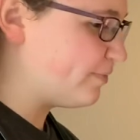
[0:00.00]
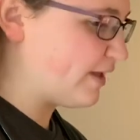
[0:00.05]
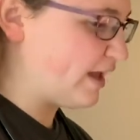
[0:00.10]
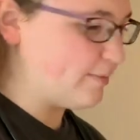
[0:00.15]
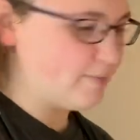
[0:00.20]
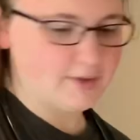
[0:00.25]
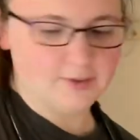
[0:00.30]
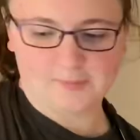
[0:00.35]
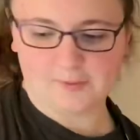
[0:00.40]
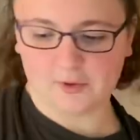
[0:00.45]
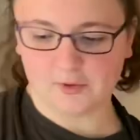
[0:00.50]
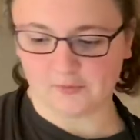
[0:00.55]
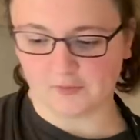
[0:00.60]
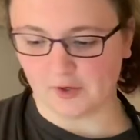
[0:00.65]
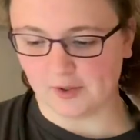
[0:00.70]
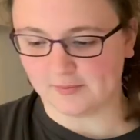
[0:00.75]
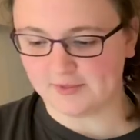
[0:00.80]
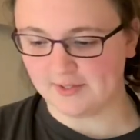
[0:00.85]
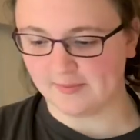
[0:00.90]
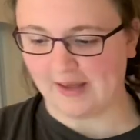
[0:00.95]
going to
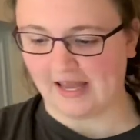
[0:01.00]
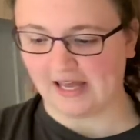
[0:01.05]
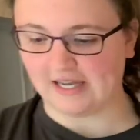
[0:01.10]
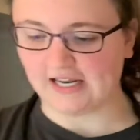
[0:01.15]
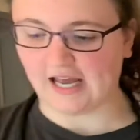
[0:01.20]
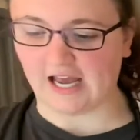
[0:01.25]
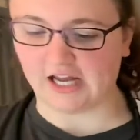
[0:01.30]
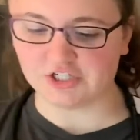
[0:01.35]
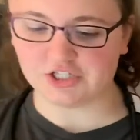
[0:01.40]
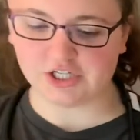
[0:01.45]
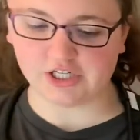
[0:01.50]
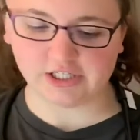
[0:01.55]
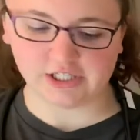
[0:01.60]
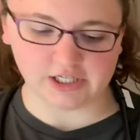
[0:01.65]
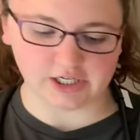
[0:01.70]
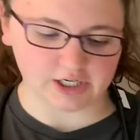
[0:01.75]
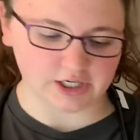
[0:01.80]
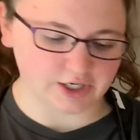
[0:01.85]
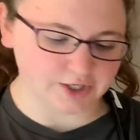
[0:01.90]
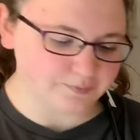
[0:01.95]
perform some hand hygiene
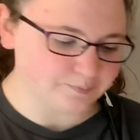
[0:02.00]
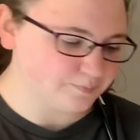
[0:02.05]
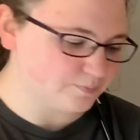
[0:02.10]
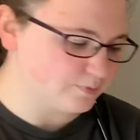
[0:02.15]
here.